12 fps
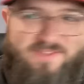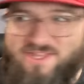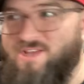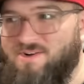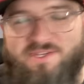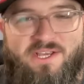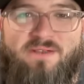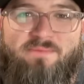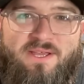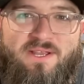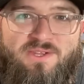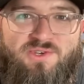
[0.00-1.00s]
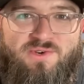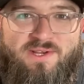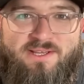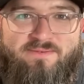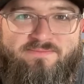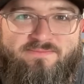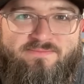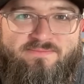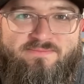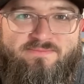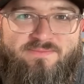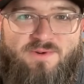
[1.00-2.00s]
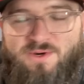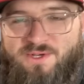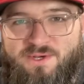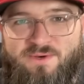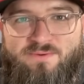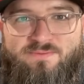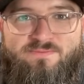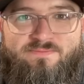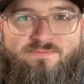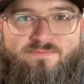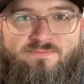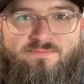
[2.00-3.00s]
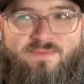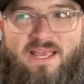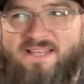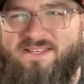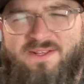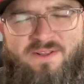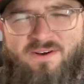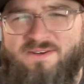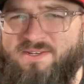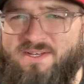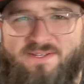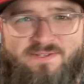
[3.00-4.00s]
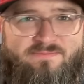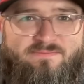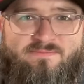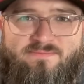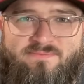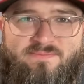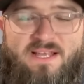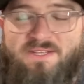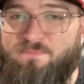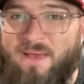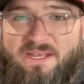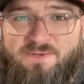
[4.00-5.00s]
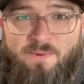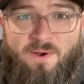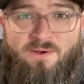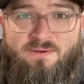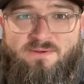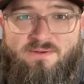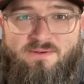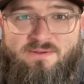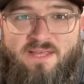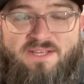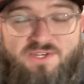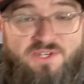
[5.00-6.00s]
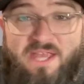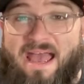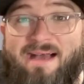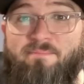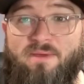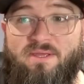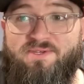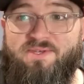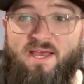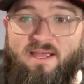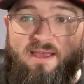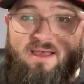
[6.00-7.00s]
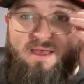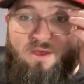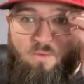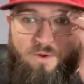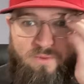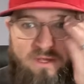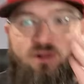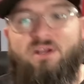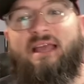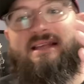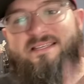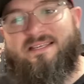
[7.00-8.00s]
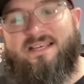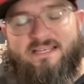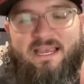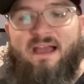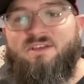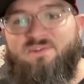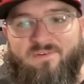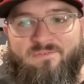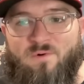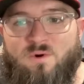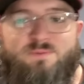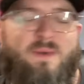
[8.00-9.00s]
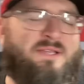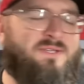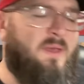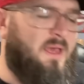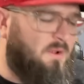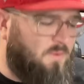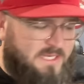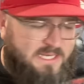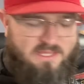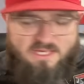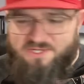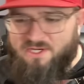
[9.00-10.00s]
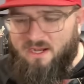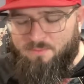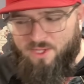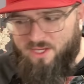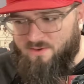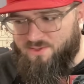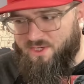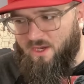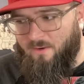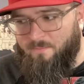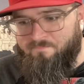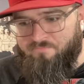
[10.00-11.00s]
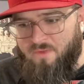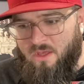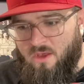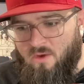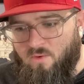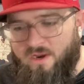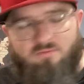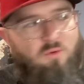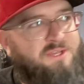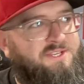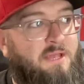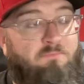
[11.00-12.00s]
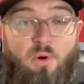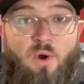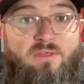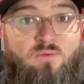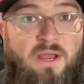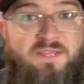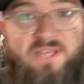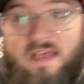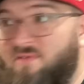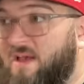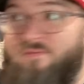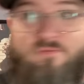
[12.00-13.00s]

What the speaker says: there's going to be an injury or two. It's a long season. That's baseball. That just happens. Like, when we look at six guys for four spots, we did this a couple of years ago whenever we said, boy, the Reds have like